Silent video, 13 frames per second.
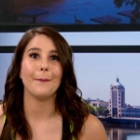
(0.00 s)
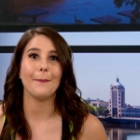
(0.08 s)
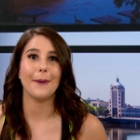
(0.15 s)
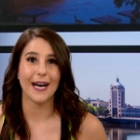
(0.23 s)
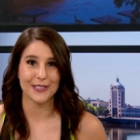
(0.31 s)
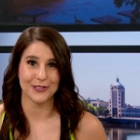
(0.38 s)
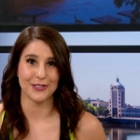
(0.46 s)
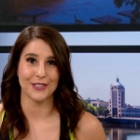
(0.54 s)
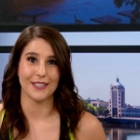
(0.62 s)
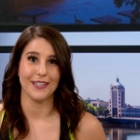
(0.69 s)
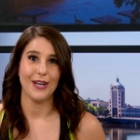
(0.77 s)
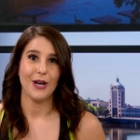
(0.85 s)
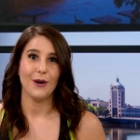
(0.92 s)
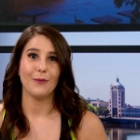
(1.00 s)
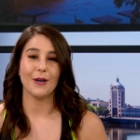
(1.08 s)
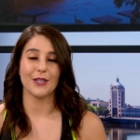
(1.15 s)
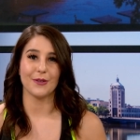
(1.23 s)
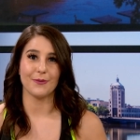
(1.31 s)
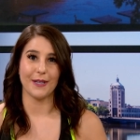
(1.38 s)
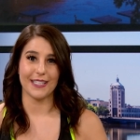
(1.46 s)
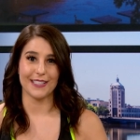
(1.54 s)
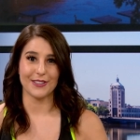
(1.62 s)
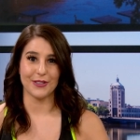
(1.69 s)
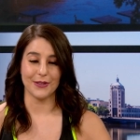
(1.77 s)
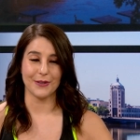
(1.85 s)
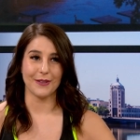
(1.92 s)
posture while you're running
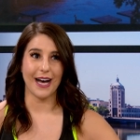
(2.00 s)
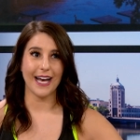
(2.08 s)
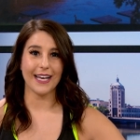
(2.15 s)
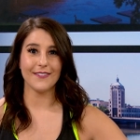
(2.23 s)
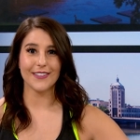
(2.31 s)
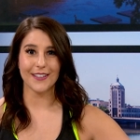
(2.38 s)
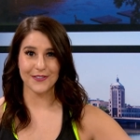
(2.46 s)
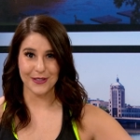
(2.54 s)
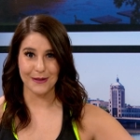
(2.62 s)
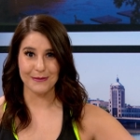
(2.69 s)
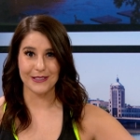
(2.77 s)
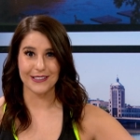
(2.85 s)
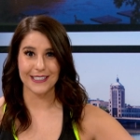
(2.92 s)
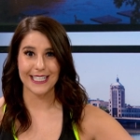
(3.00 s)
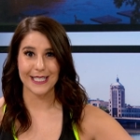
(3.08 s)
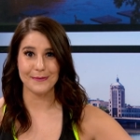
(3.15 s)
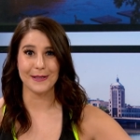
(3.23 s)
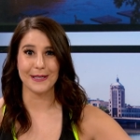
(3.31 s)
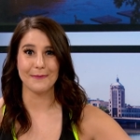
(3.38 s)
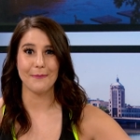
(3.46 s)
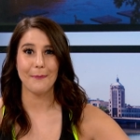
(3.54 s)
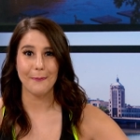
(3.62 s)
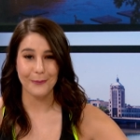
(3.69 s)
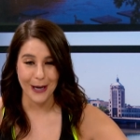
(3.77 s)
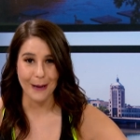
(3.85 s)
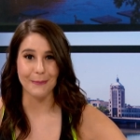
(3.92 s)
too. I have enough trouble keeping
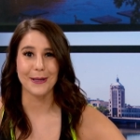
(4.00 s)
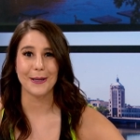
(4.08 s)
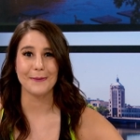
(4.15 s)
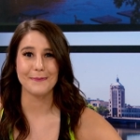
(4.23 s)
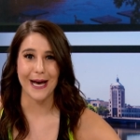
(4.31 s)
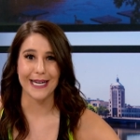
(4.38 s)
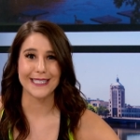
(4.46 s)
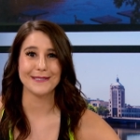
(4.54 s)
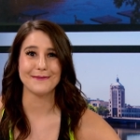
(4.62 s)
proper body